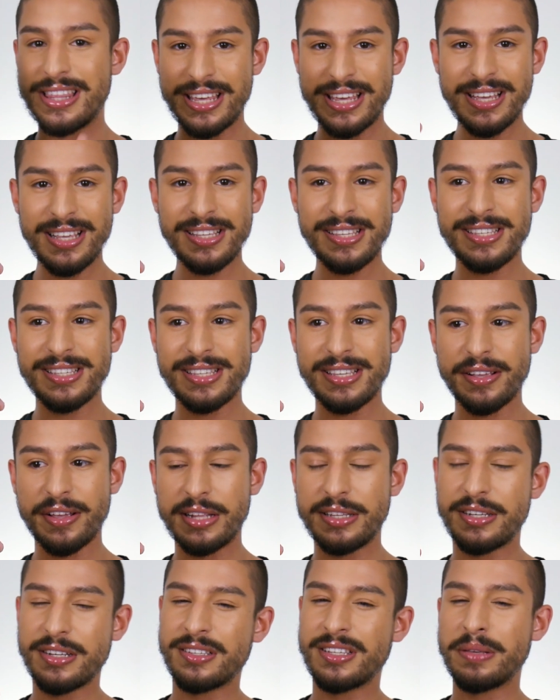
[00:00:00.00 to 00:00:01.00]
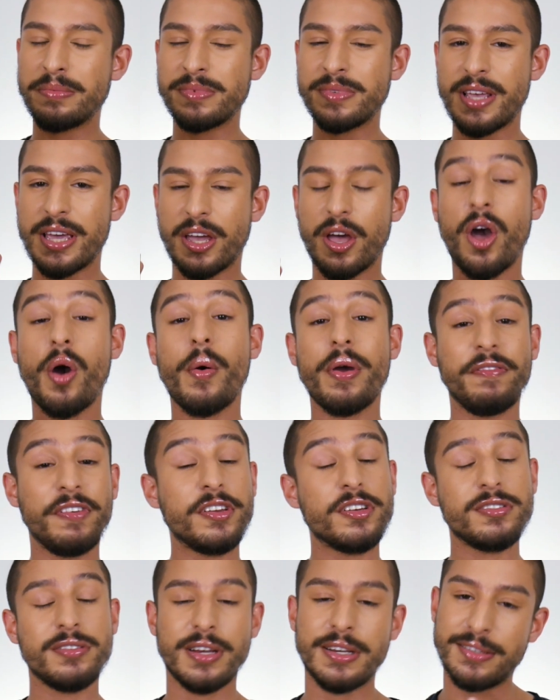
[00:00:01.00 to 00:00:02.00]
This, it just seems like, oh, it
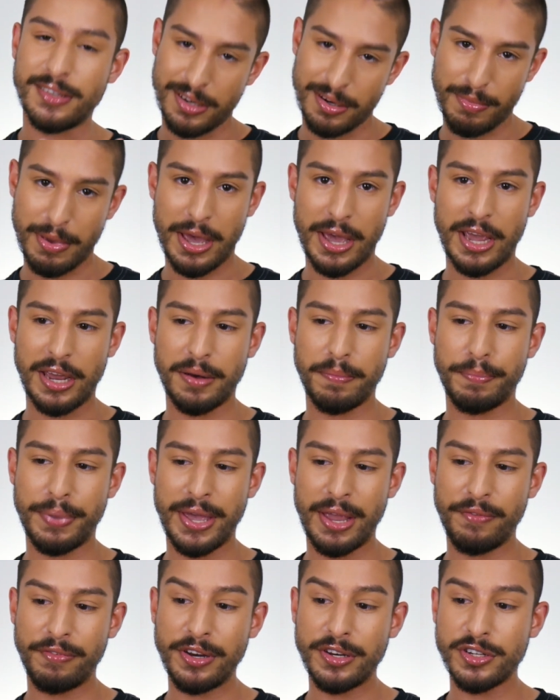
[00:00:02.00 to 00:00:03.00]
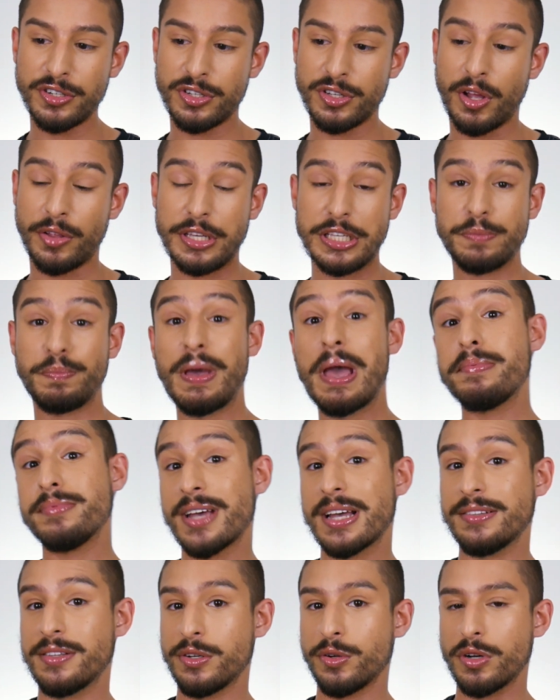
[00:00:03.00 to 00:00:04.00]
features niacinamide, but it features all these
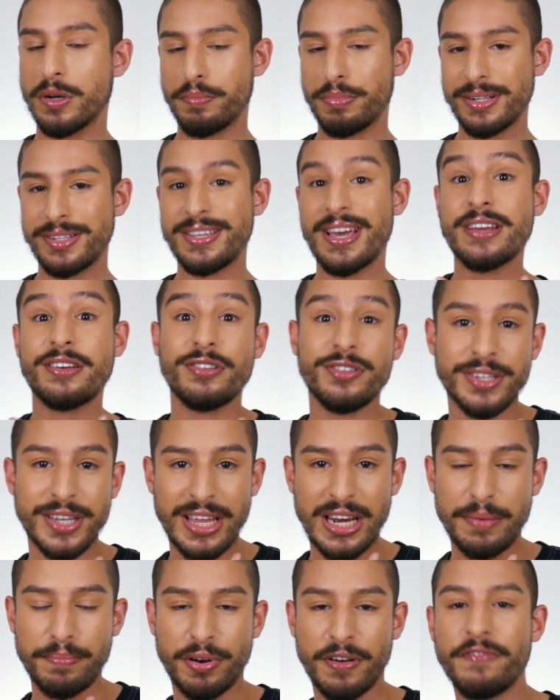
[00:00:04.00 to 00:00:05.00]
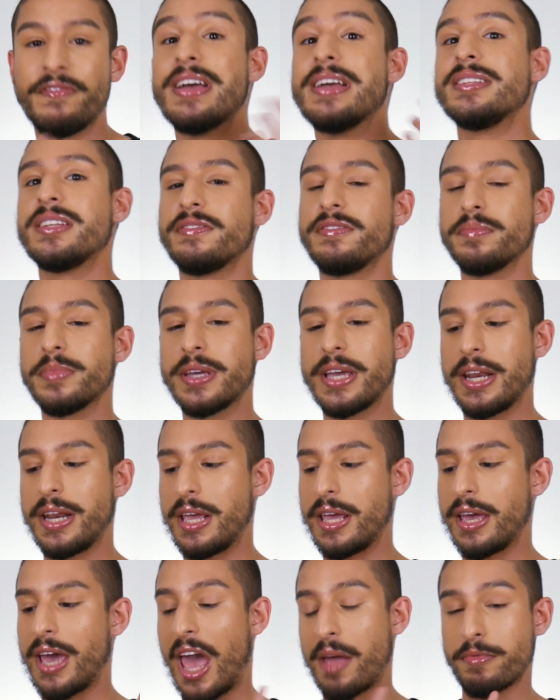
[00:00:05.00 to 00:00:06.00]
peptides that are going to protect your skin and prevent it from
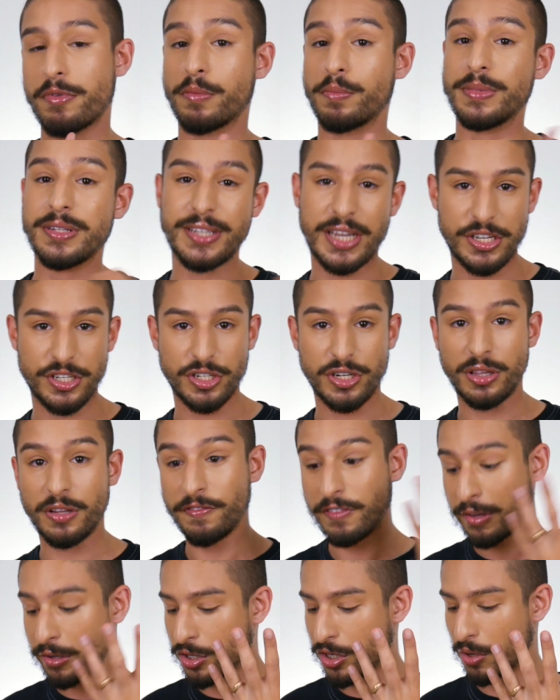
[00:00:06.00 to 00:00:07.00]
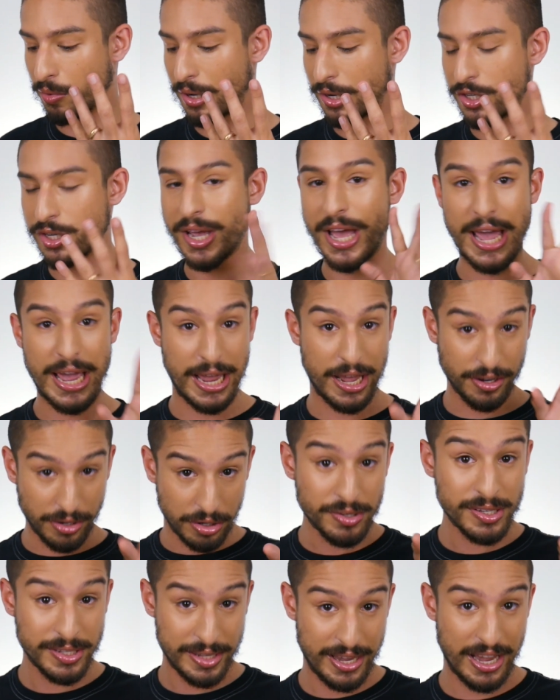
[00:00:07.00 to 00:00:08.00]
getting hyperpigmentation in the future, which I
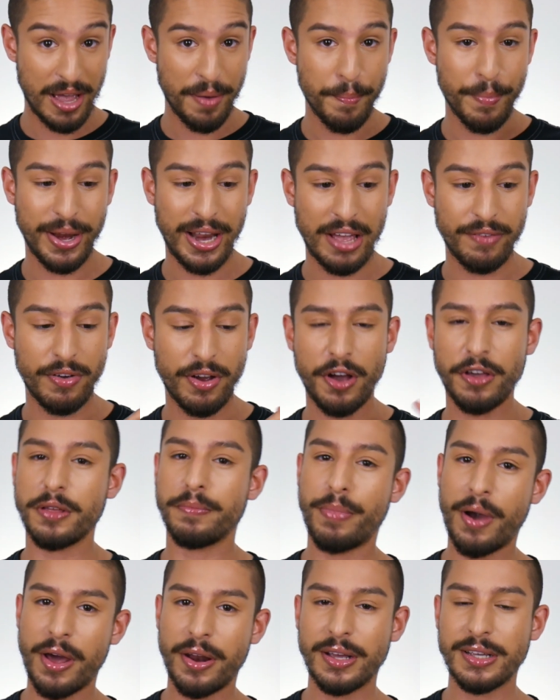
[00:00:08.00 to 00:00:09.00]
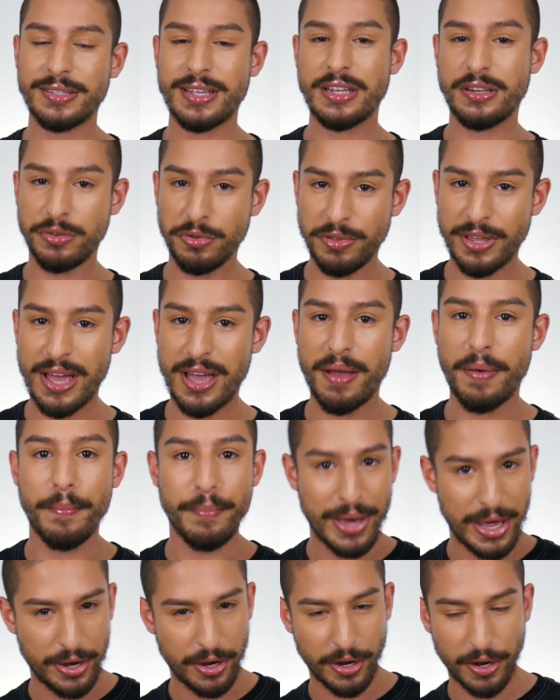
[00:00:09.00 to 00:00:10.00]
understand, but I have other products that do that
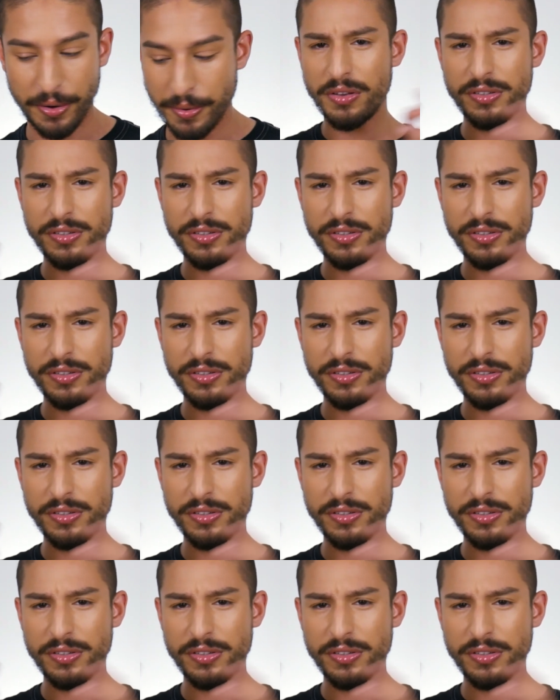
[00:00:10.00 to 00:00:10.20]
better.